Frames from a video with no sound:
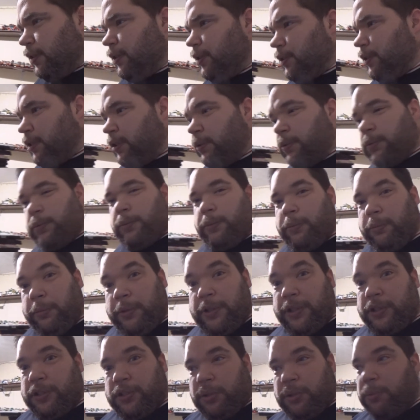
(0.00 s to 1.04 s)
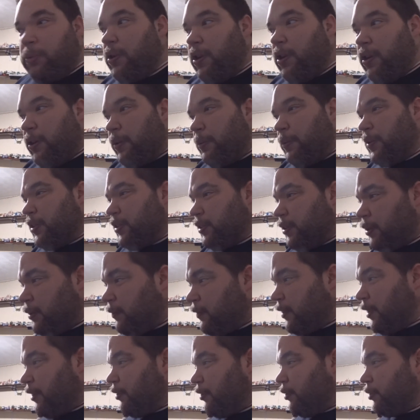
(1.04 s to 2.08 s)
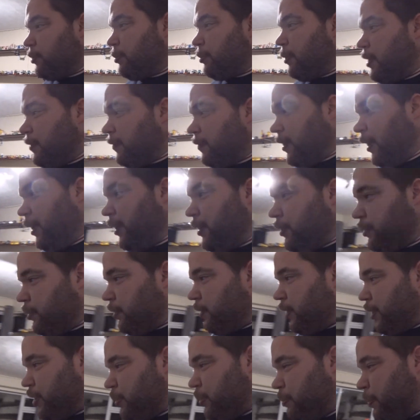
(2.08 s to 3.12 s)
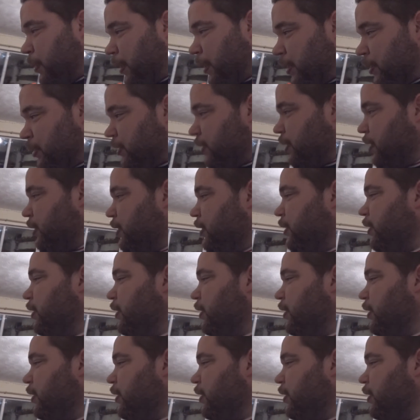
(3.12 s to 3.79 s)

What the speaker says: So we just swapped, so I've now got 12 gigs on this beast.